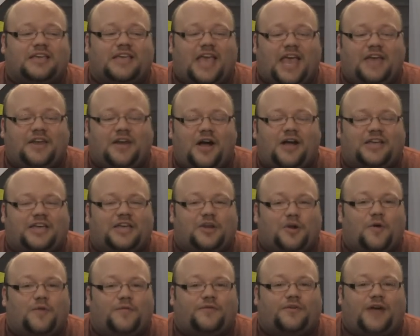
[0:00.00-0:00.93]
cannot get
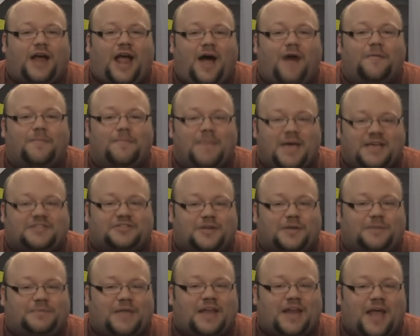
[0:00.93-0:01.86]
over how messed
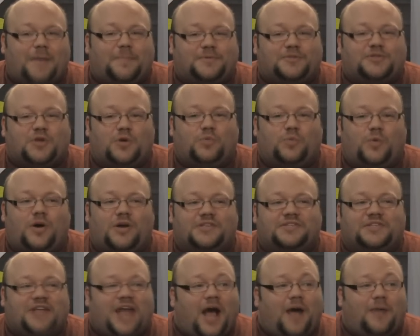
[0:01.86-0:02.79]
up that episode
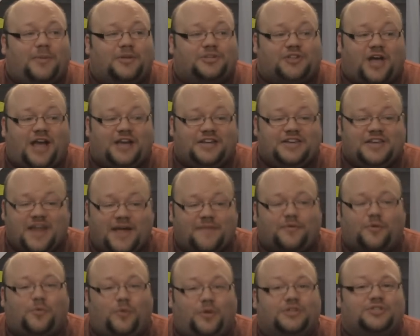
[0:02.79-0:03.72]
was and how much I
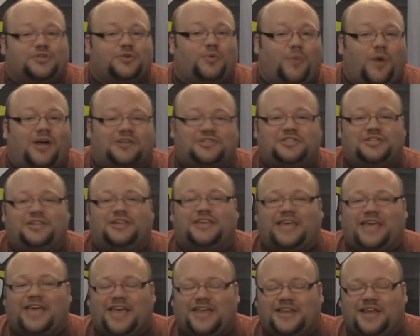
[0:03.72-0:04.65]
never want to watch it
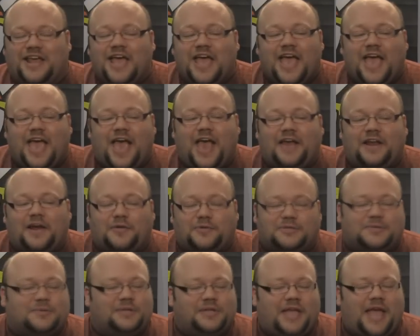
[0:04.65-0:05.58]
again. And I
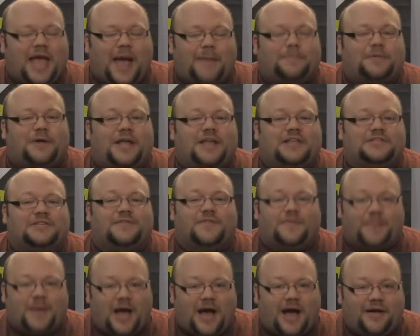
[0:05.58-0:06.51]
was really apprehensive
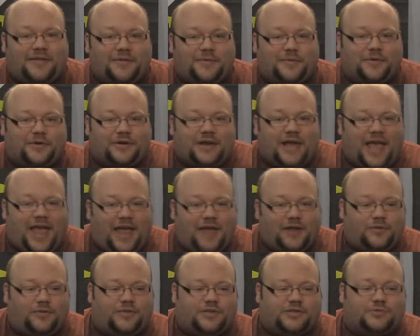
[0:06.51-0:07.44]
about how they were going to
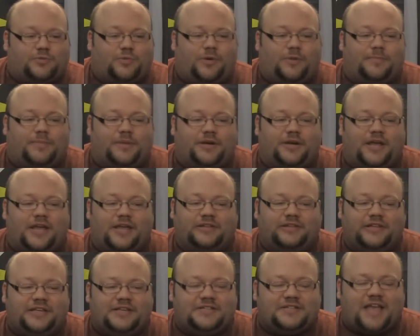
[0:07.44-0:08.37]
handle this one, but
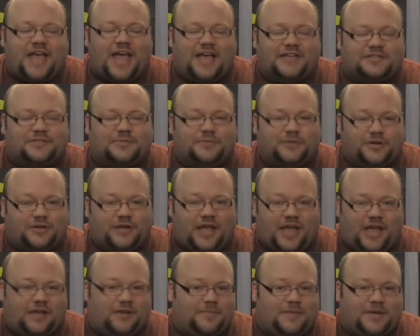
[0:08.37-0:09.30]
at least it had some good
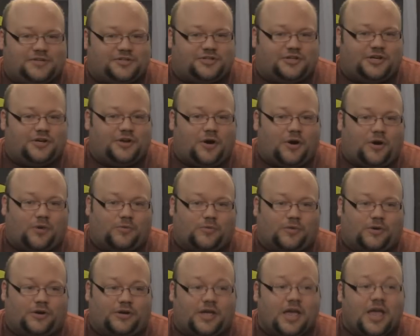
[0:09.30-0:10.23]
animation and
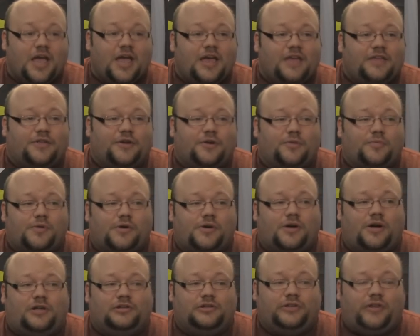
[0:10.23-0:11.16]
artwork. There
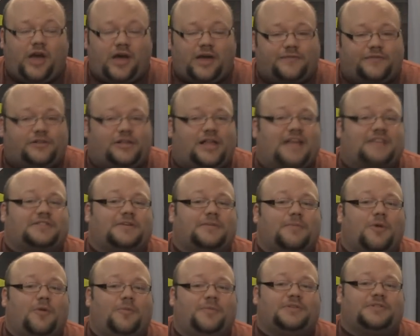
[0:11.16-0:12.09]
were a lot of
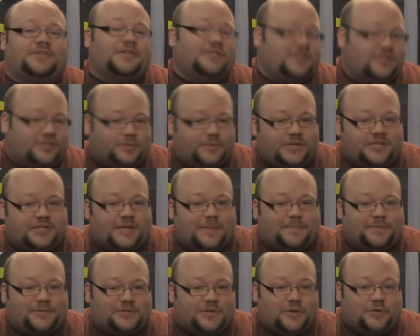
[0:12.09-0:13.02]
classic moments in this week's
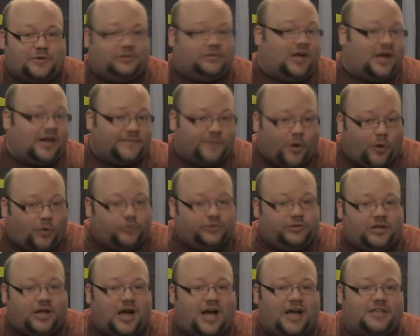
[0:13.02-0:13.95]
episode, a lot of
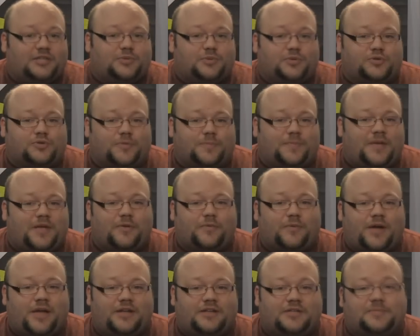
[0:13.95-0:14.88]
old lines which were
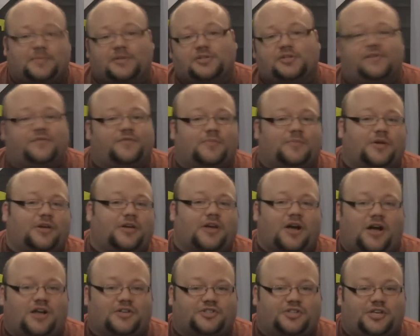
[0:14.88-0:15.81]
being read, especially from
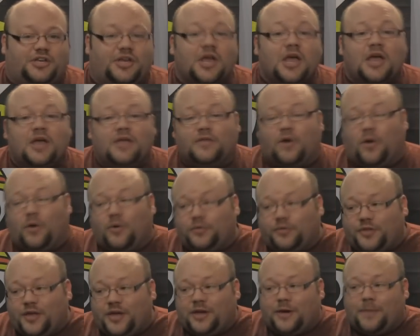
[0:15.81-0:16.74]
Kakashi, the whole
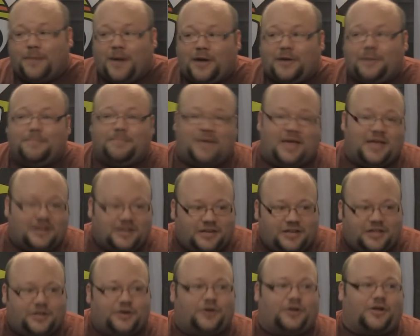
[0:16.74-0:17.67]
thing about
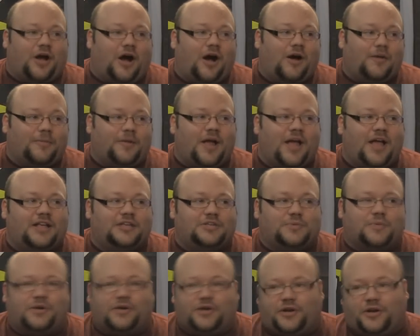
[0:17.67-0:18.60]
abandoning your
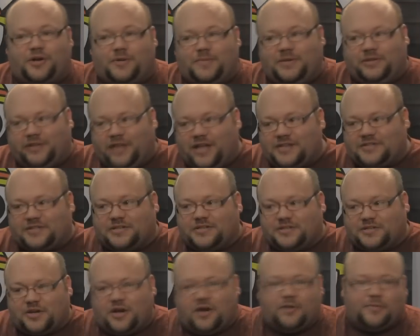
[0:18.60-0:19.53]
comrades, where you're going to be less than
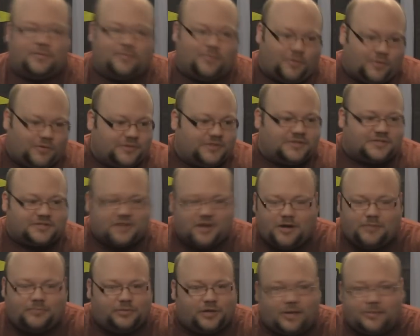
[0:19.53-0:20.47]
scum or more than
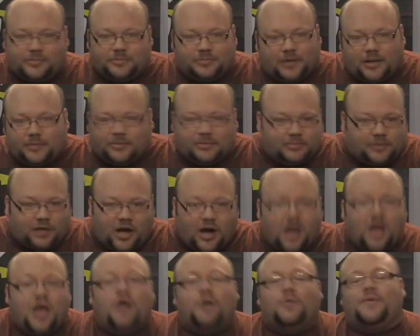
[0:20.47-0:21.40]
scum, blah, blah, blah, blah,
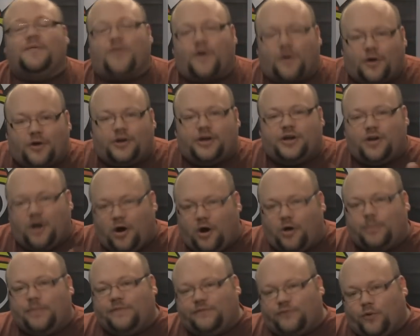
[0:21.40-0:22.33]
blah. We've heard it
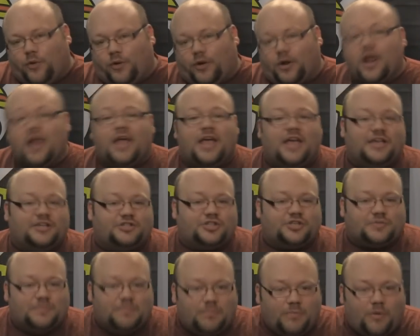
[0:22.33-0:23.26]
all before. It's
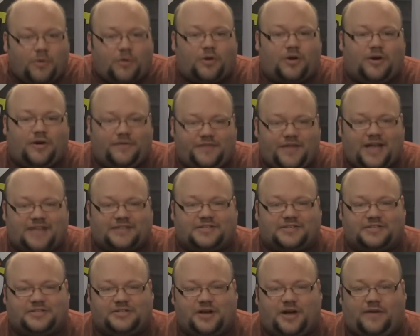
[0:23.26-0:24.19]
just more of that
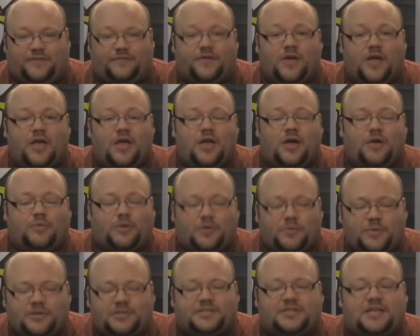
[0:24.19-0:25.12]
stuff. What
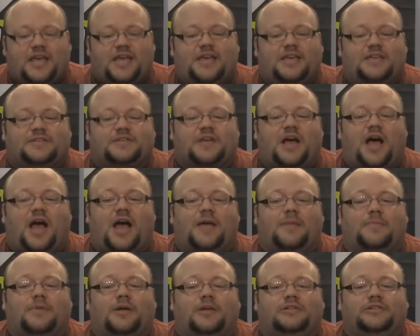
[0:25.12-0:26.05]
I will say is,
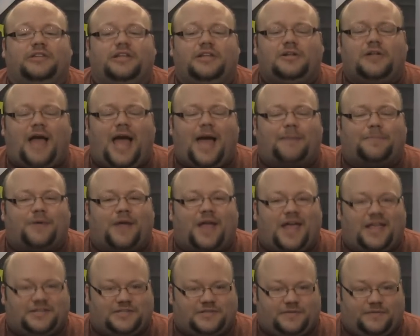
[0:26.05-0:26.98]
I'm a little
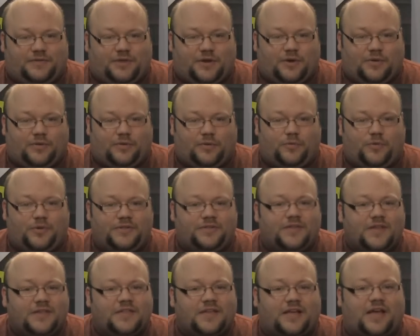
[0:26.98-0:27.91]
apprehensive, though. The one
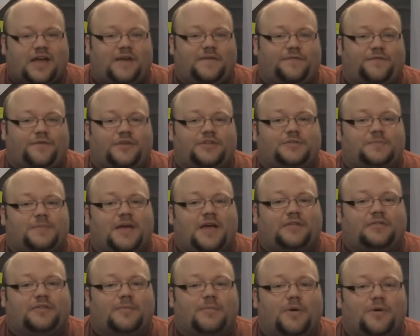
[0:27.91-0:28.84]
thing that kind of freaks me
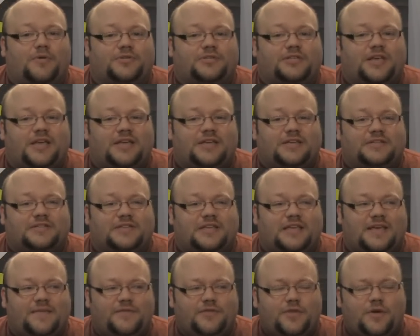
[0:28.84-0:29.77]
out the most is,
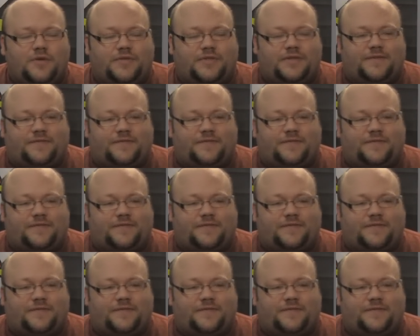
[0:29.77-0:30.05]
even though